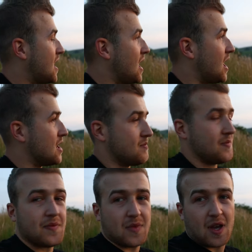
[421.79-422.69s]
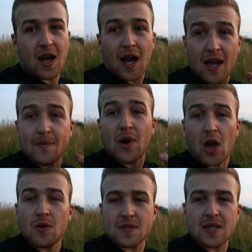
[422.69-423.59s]
um, I am
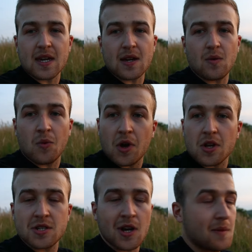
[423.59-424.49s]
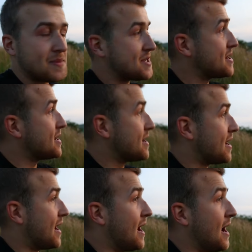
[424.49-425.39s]
hosting workshops.
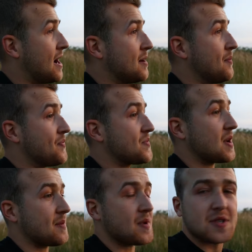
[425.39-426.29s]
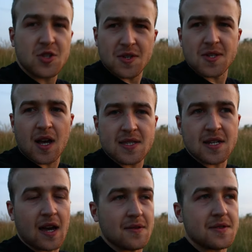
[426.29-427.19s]
Um, I'm just
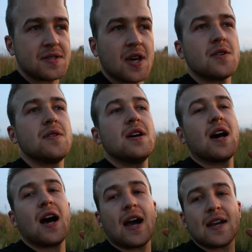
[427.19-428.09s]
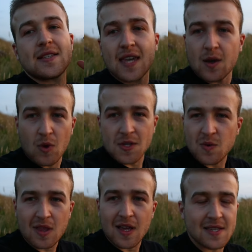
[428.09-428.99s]
starting out, so I take
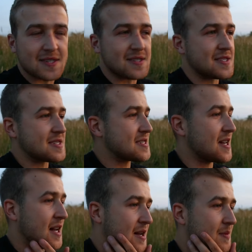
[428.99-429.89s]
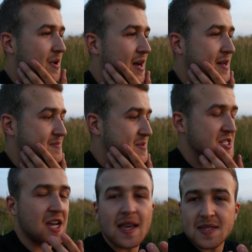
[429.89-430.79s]
one-to-one -one lessons. Um, I
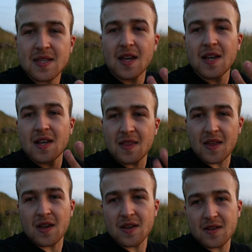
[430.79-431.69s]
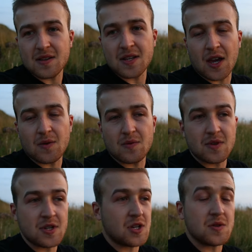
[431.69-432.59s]
suggest that you know
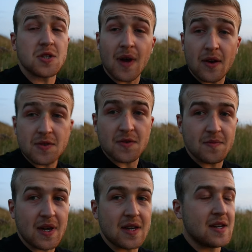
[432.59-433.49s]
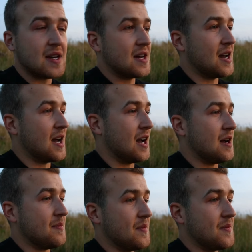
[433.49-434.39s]
you do two hours with me,
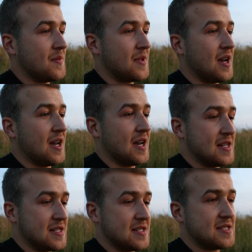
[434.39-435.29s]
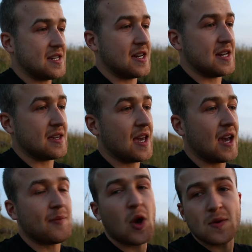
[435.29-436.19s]
um, and uh,
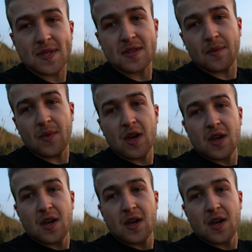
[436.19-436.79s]
yeah, I'm hosting them